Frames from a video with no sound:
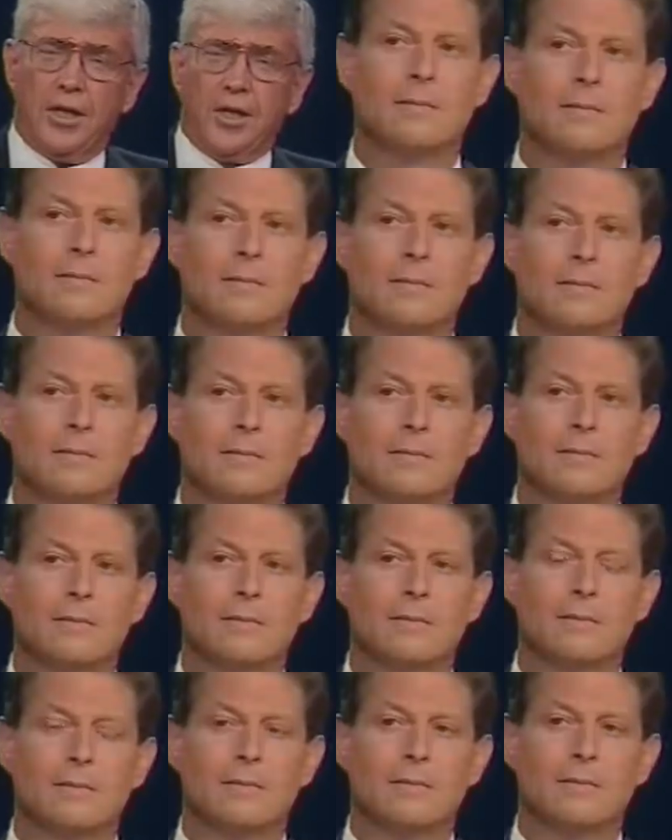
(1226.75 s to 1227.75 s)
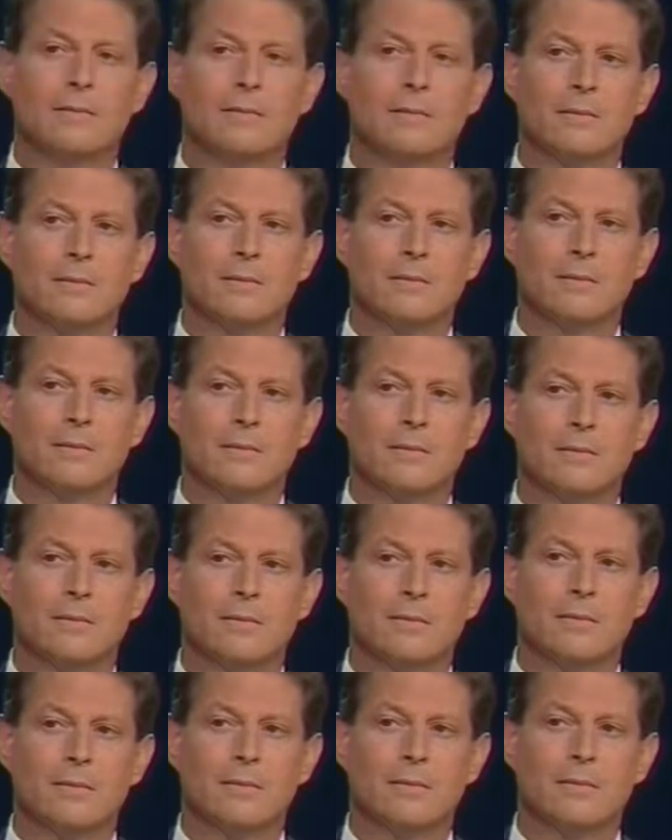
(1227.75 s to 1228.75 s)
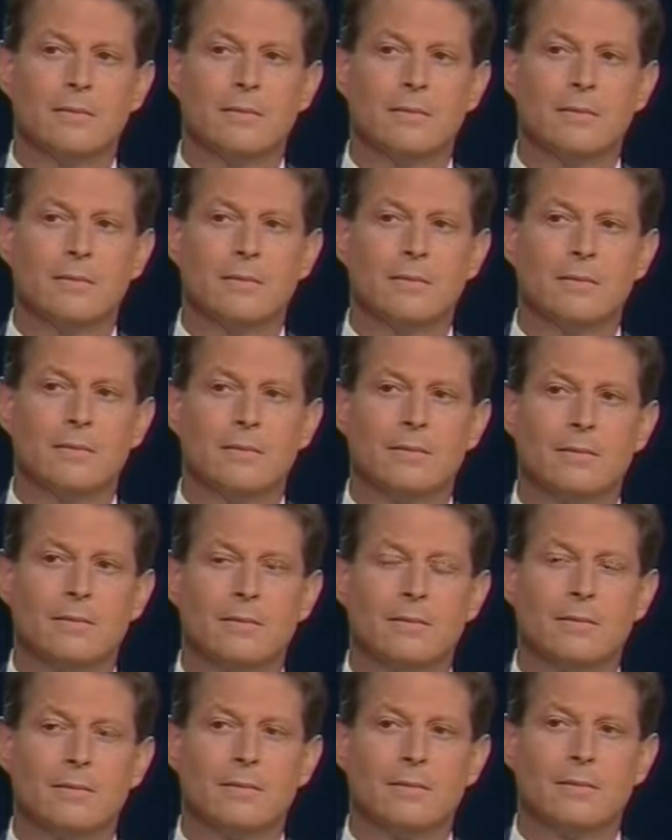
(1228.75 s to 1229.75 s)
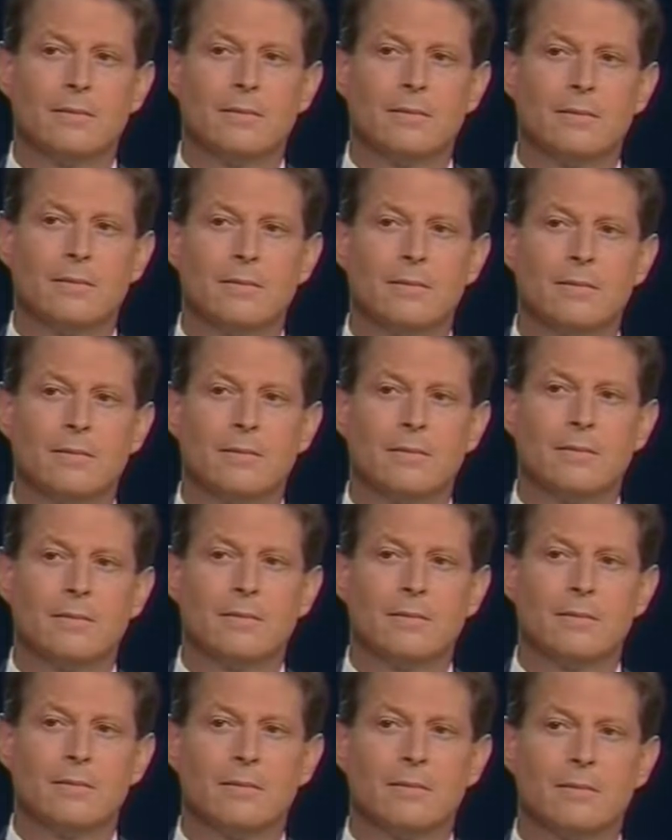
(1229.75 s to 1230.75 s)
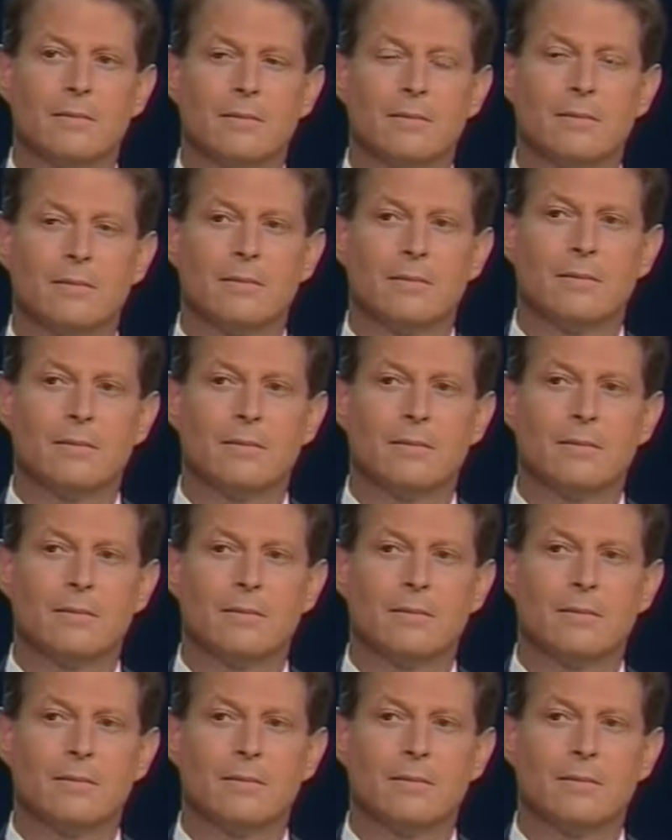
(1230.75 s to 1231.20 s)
young urban mother who can't get the type of an education she wants for her child,